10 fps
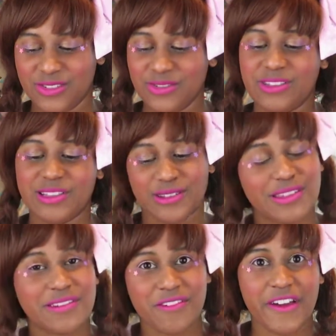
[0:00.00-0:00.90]
do
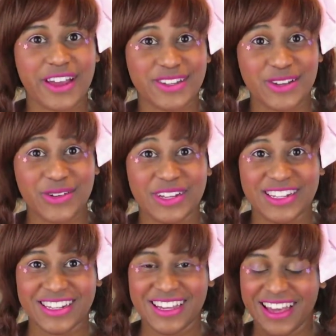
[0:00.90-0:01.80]
the of fashion
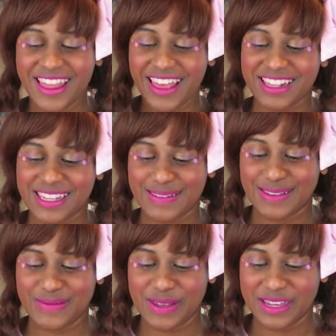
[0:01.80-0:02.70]
quiz. That
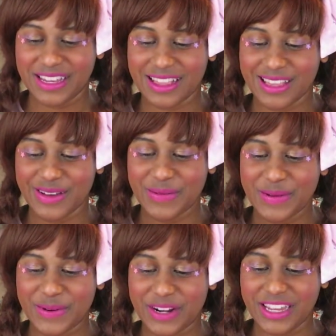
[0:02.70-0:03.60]
seems to be a little
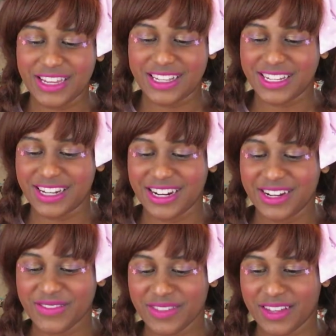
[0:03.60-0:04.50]
bit more
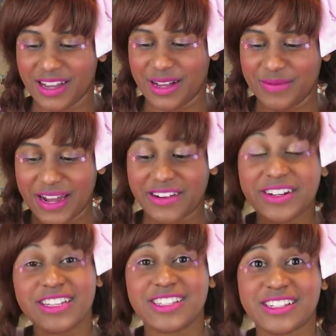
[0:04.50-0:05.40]
easier. Um, I
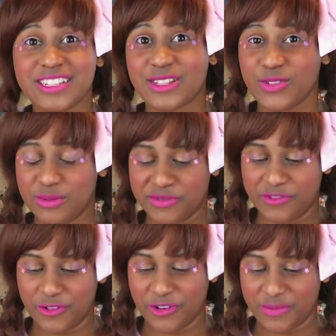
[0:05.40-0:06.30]
already took this quiz
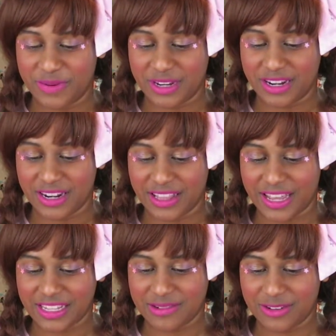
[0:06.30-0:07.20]
before, but the
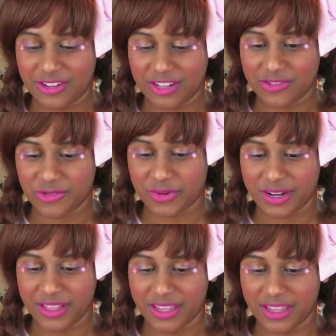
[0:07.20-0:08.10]
last time I took it was
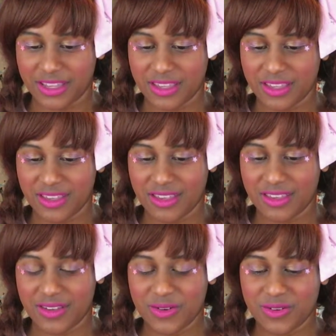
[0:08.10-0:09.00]
probably like
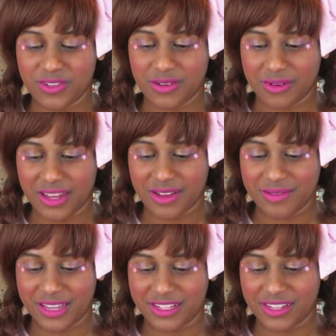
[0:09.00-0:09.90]

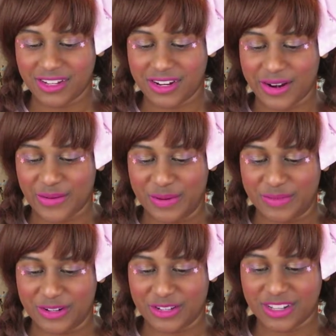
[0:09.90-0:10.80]
sometime last year. I don't
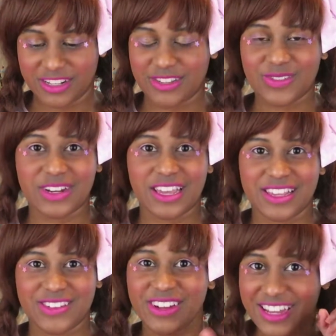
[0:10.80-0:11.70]
remember. So let's do it
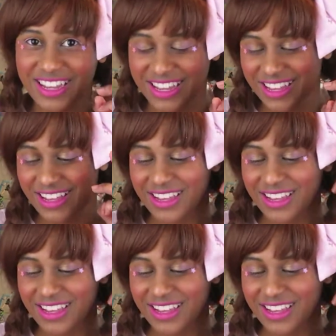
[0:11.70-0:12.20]
again. Three,